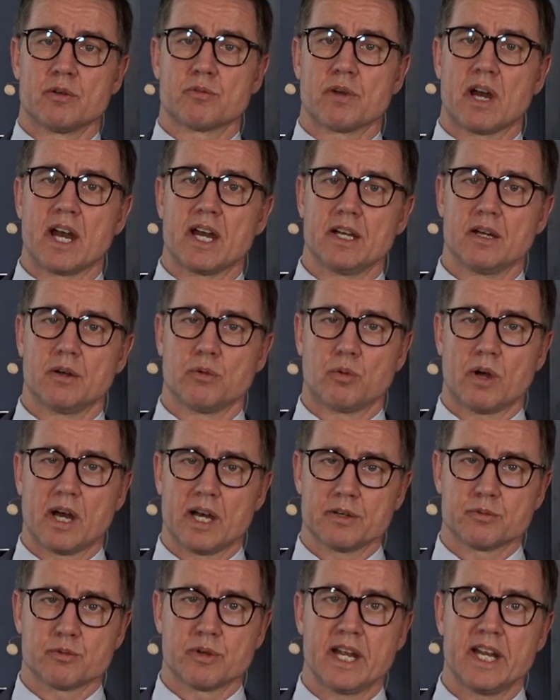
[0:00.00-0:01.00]

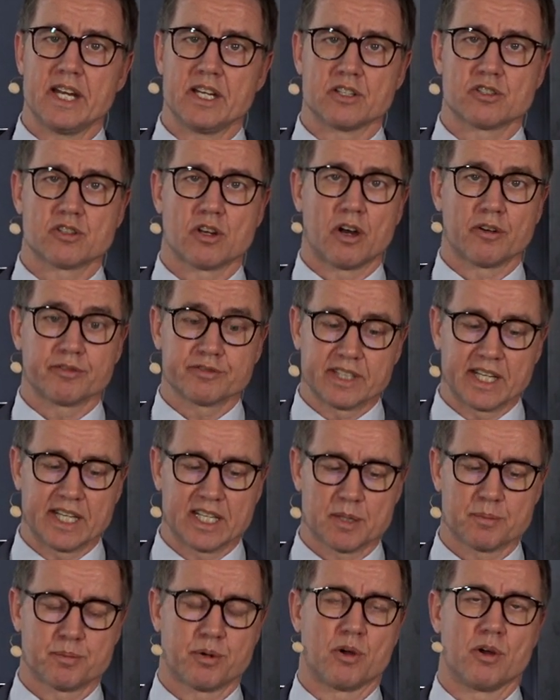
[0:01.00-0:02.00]
wide range of
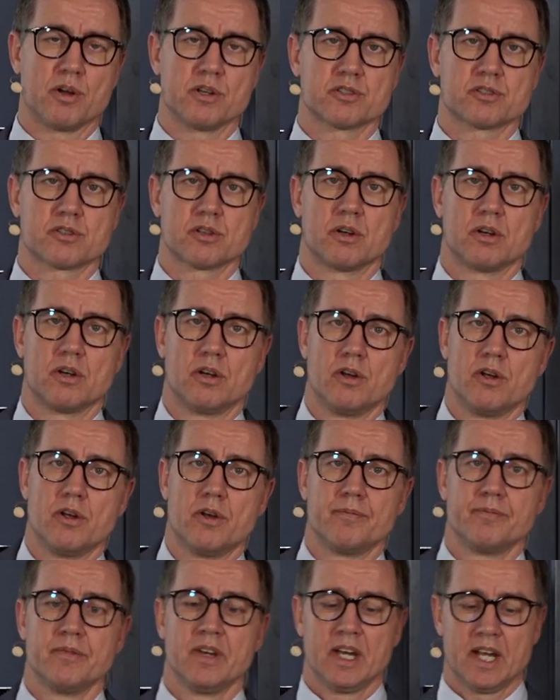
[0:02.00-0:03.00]
data points,
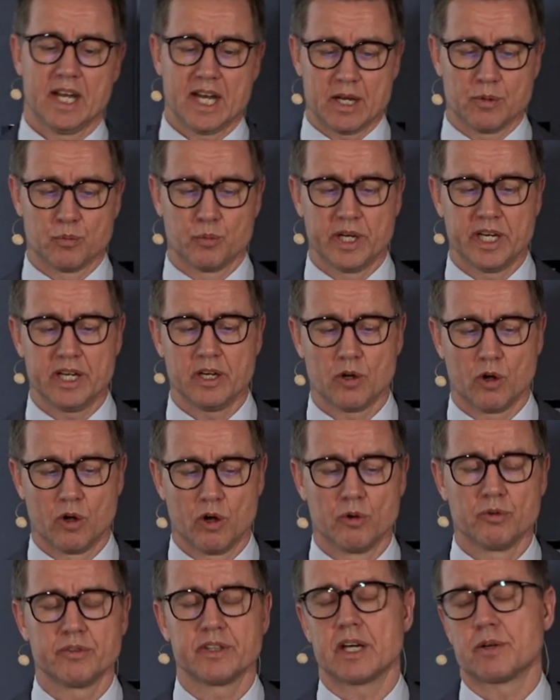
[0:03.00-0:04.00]
and we
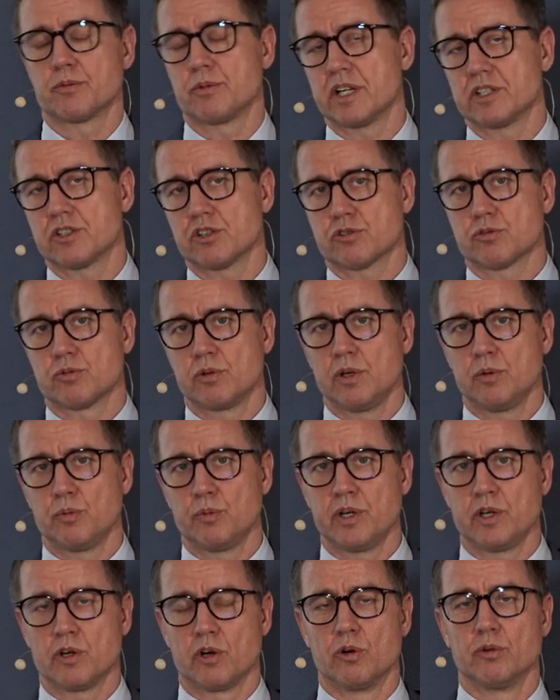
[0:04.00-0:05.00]
own that registry,
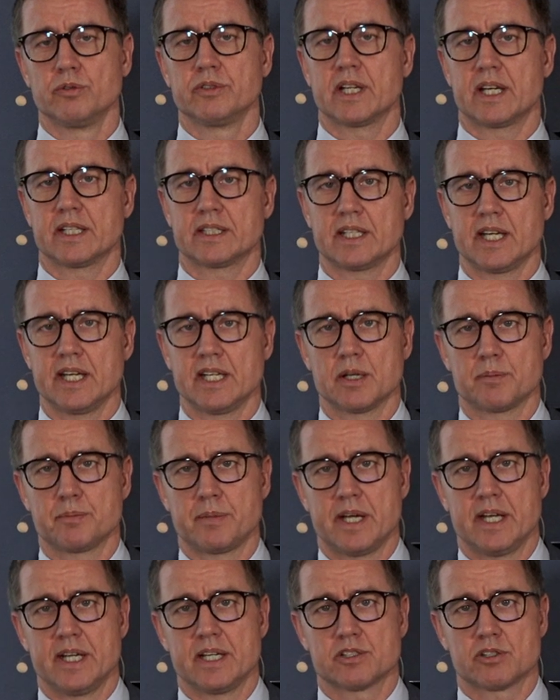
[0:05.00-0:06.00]
we own that
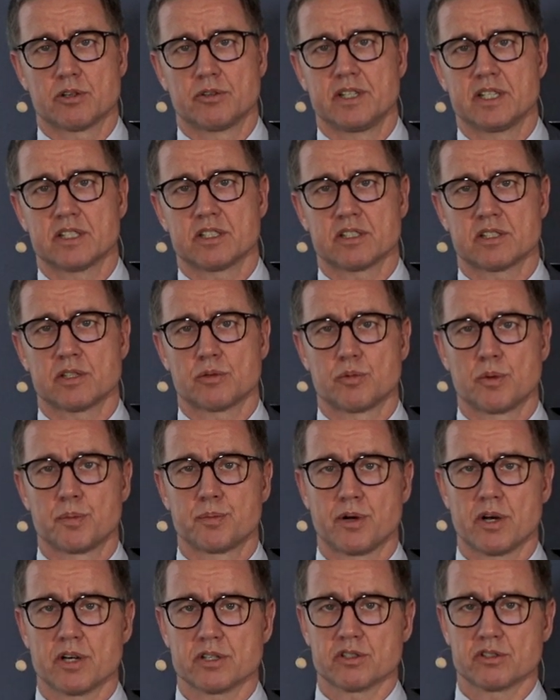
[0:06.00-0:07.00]
database. So this is a
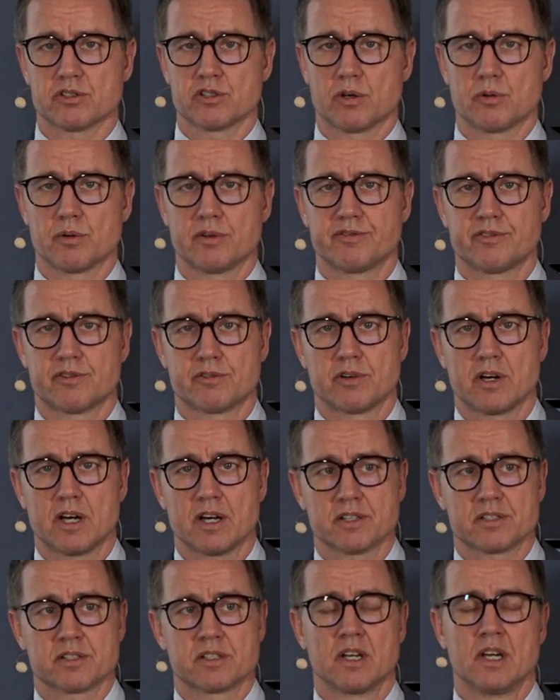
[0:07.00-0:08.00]
repository for
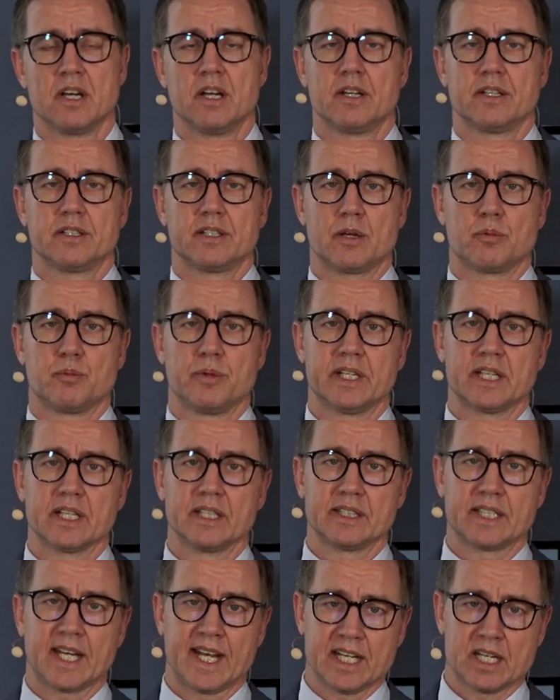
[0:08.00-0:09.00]
us that we
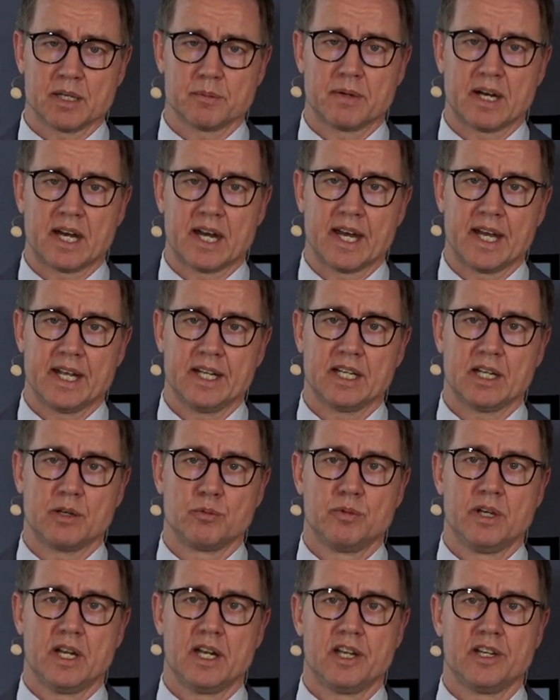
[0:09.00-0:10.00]
can data mine and
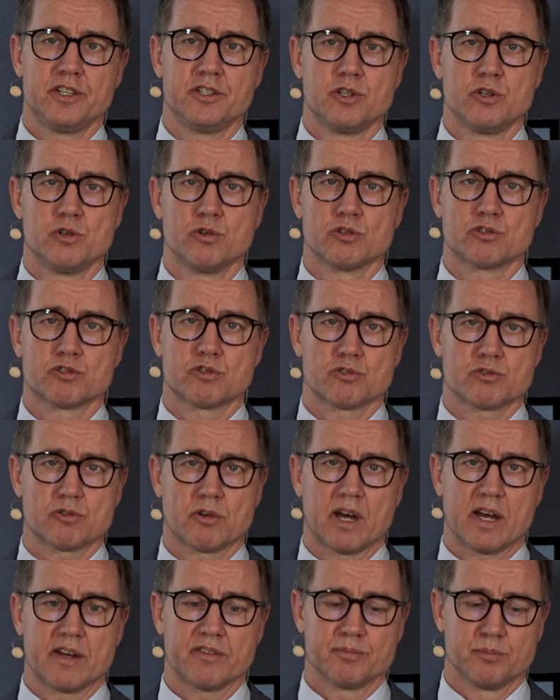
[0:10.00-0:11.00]
really use to
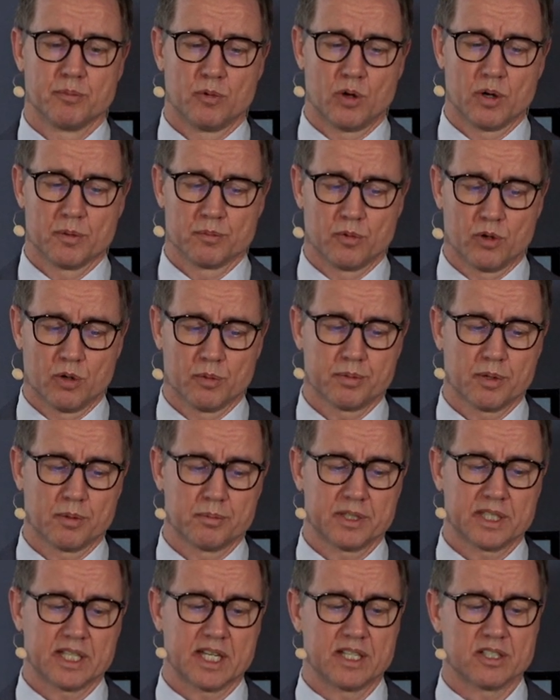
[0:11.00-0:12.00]
drive more and more
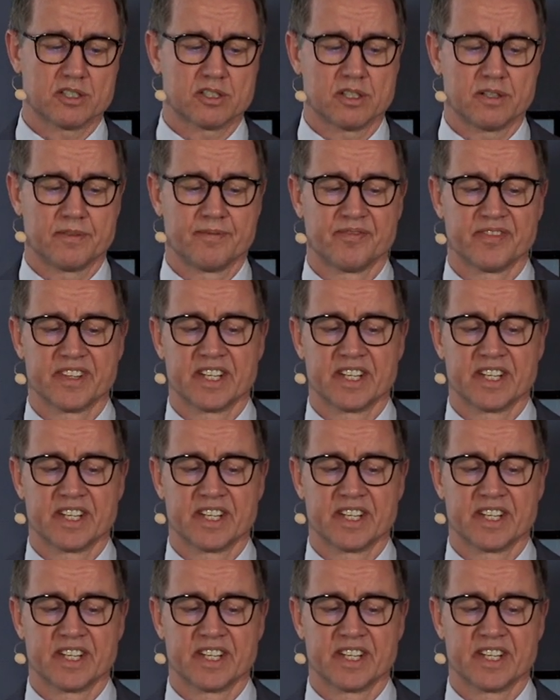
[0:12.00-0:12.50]
publication.